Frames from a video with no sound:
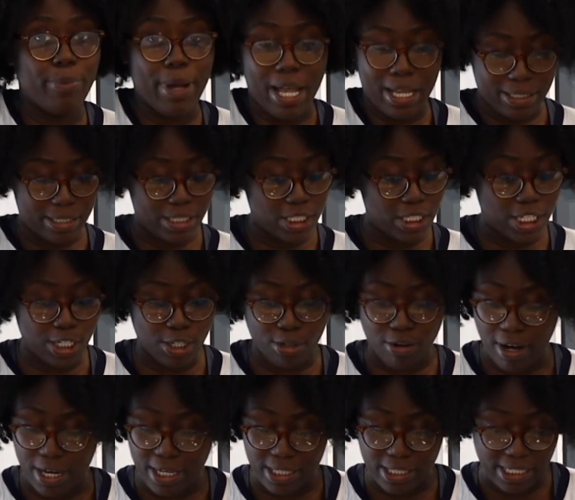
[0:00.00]
box looking
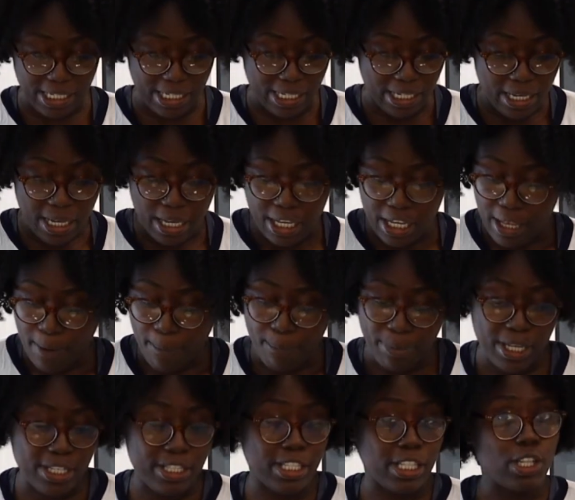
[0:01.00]
crazy,
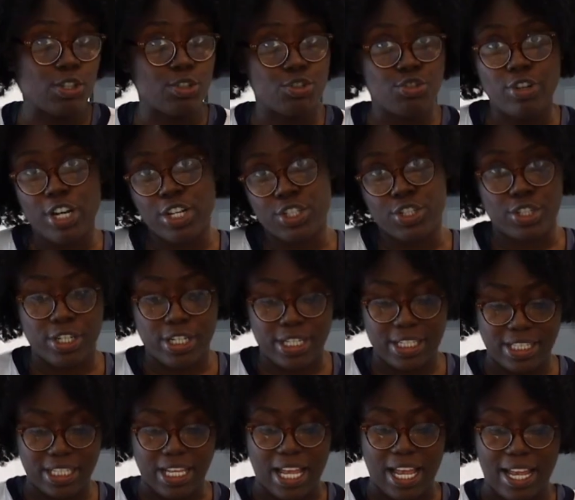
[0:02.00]
but it's a little treasure
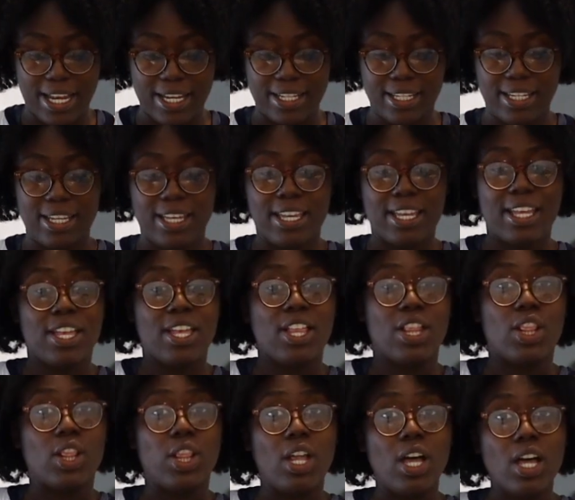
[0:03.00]
inside.
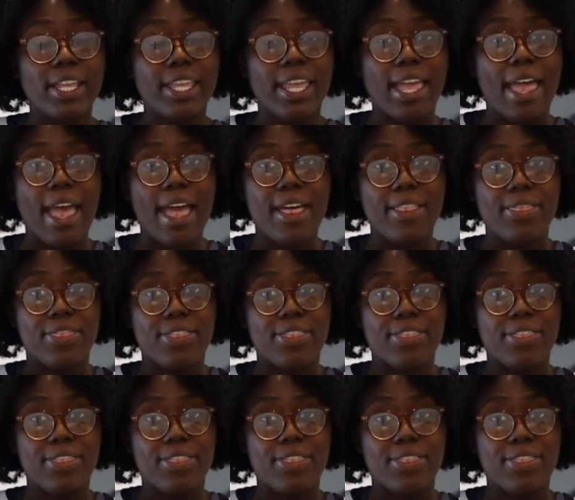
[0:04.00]
Look at